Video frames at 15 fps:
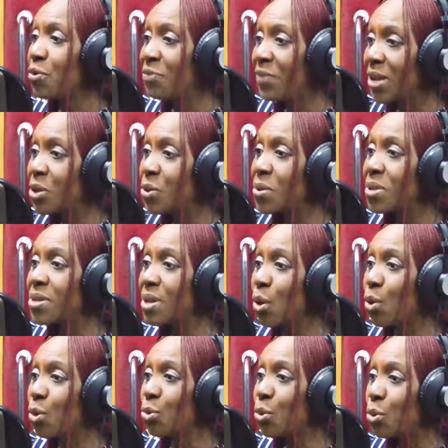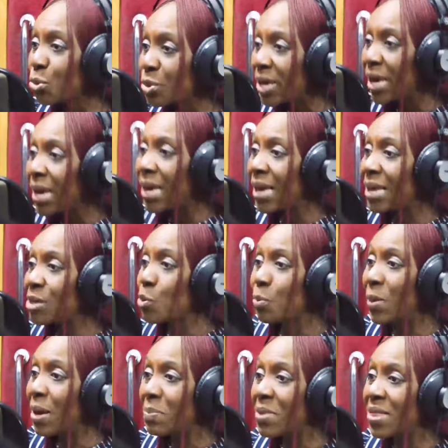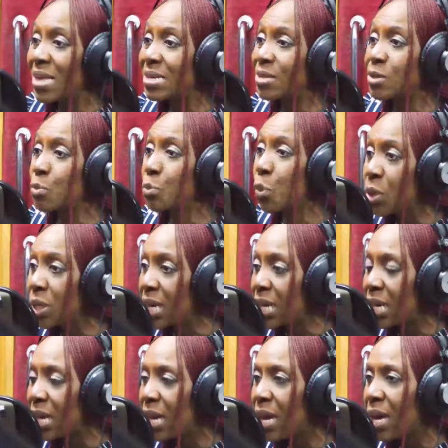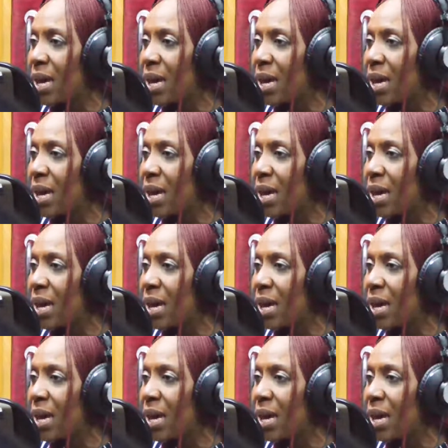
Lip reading: venue is okay and you might be there till morning,